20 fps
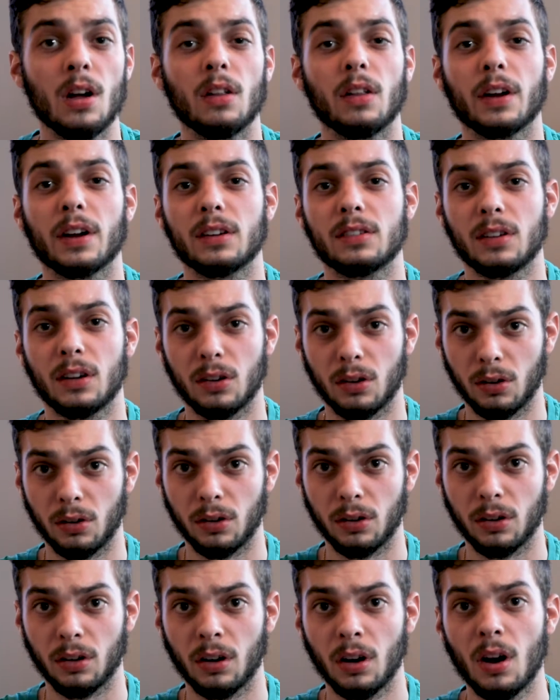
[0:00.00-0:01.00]
Like I said
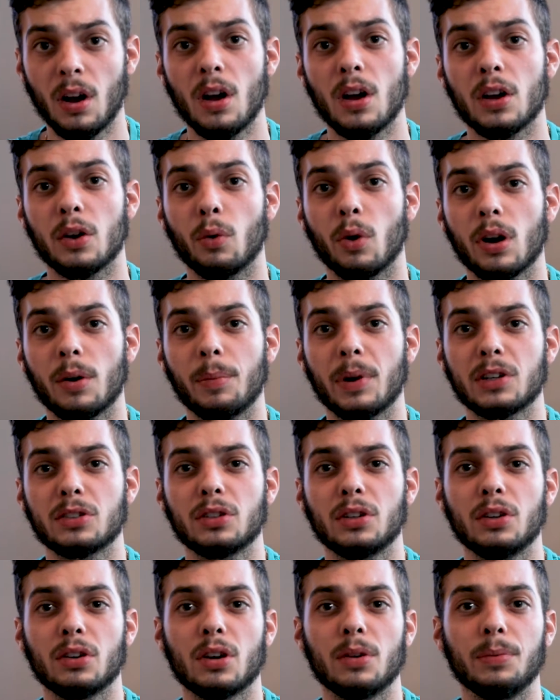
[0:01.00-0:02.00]
earlier, you want to make
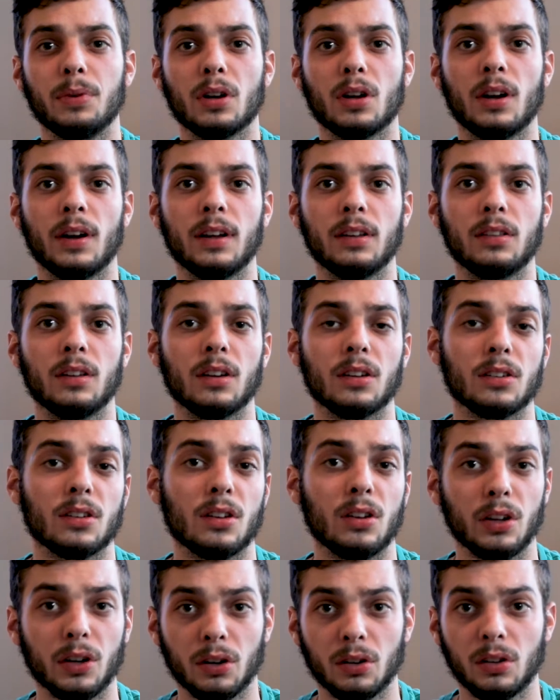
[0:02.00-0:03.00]
sure you communicate things
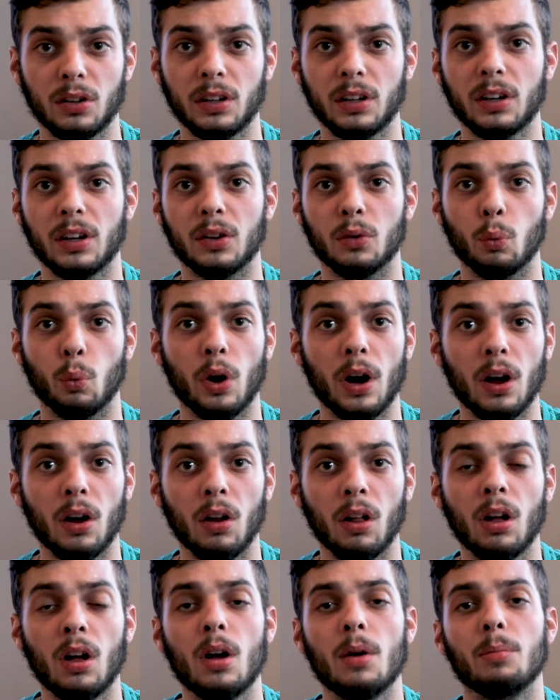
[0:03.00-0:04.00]
clearly and
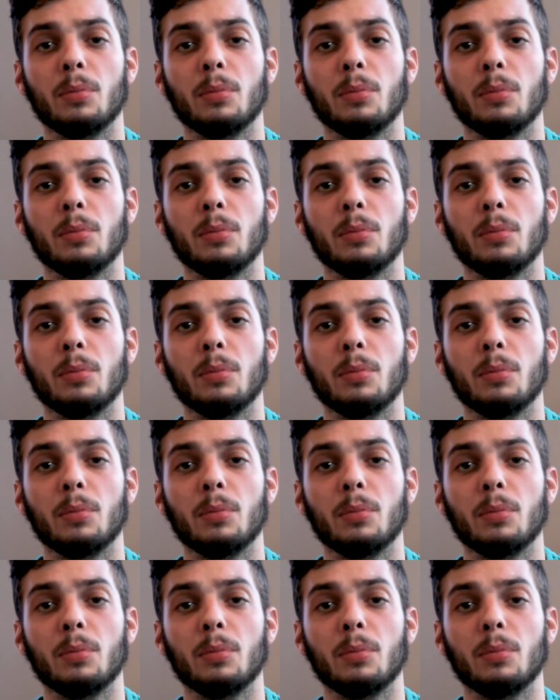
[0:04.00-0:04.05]
well,